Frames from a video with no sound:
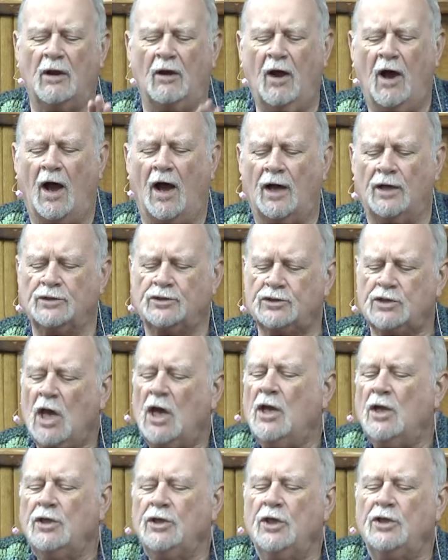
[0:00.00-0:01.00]
Open up your
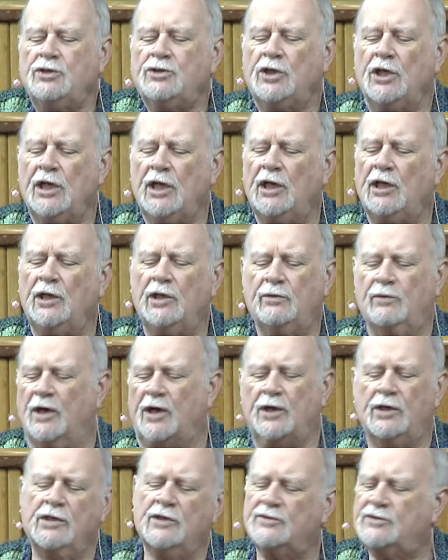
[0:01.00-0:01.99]
hearts, you
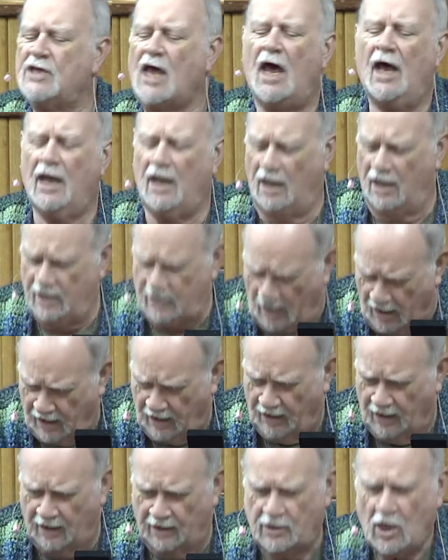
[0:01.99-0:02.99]
children of
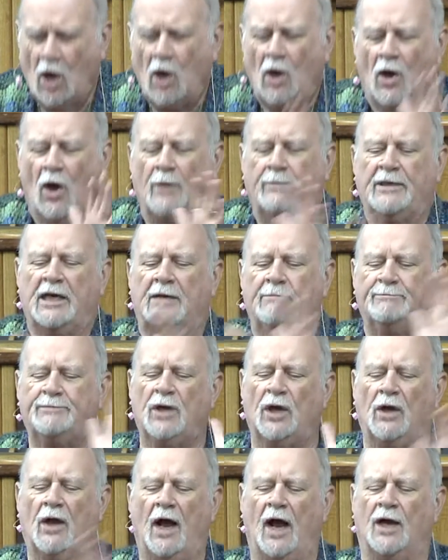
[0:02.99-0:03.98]
Zion.
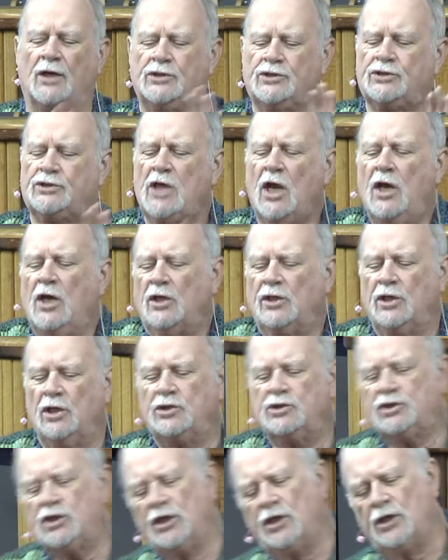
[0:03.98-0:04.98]
Open up your
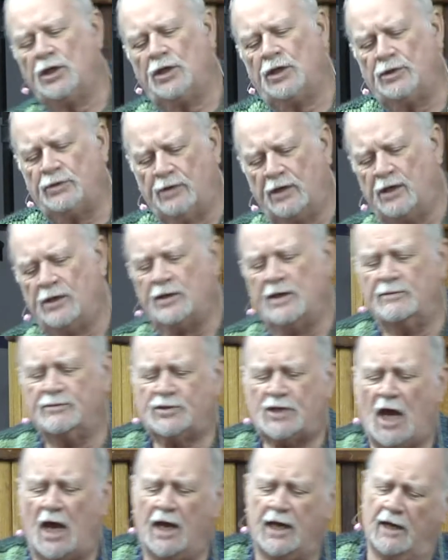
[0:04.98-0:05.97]
hearts, you
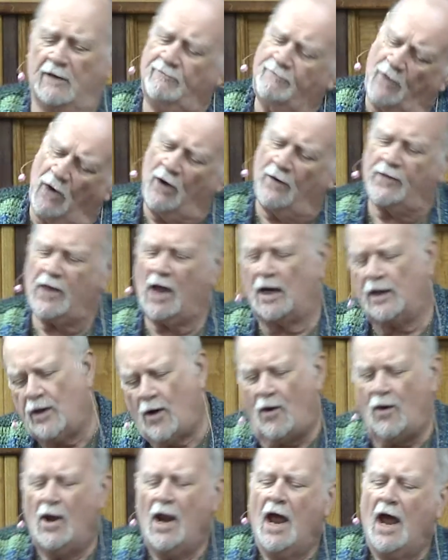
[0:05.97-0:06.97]
children of Zion,
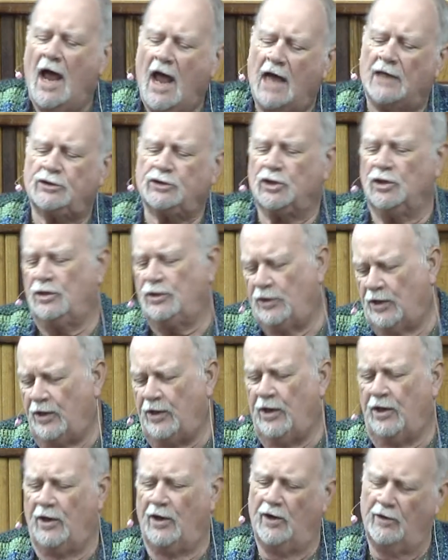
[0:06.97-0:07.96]
for the Lord
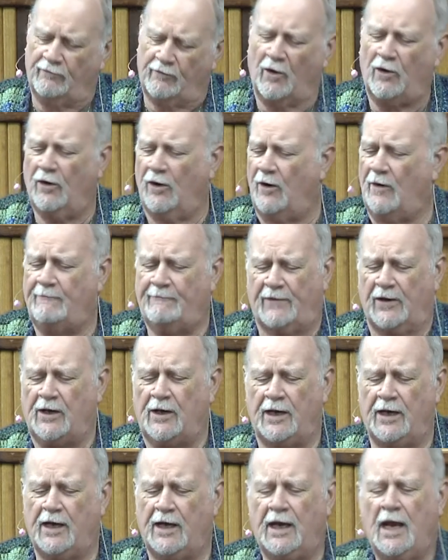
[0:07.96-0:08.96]
hath
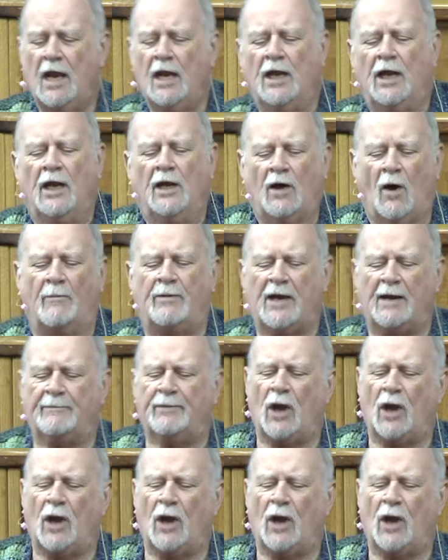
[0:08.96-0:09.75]
delivered thee.